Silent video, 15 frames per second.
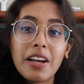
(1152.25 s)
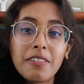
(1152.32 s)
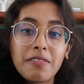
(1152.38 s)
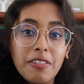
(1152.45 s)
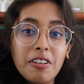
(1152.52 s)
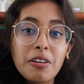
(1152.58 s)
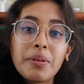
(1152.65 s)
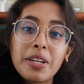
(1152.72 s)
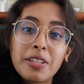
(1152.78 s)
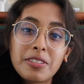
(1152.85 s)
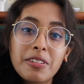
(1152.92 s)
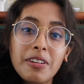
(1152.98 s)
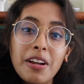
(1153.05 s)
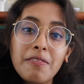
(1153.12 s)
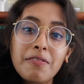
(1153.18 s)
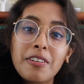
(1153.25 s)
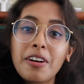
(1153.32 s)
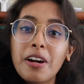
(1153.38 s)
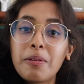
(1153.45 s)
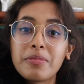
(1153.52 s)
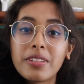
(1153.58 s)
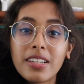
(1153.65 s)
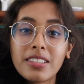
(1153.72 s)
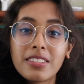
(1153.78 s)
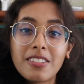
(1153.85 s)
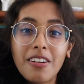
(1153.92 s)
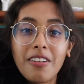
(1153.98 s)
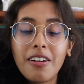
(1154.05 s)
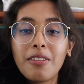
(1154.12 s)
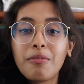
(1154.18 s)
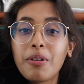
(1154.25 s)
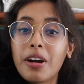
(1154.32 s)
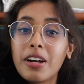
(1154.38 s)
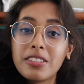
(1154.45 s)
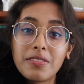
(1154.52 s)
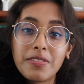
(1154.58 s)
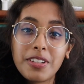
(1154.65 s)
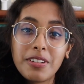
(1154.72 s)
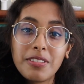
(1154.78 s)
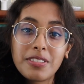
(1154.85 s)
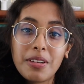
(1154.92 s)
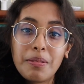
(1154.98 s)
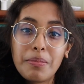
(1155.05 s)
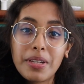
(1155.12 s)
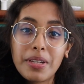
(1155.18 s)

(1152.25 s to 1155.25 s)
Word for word: And follow my my Instagram for updates on what kinds of videos I'm